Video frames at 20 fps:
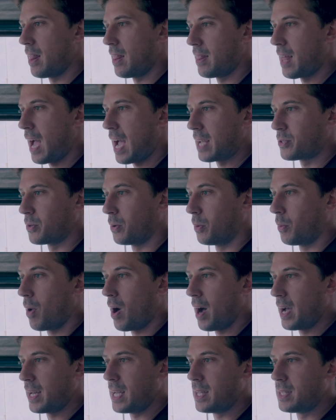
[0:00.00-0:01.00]
That's all
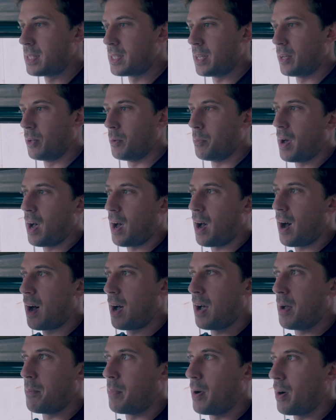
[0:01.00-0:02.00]
wired in still, but
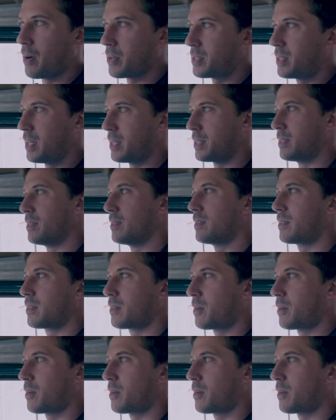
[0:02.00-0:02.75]
our box doesn't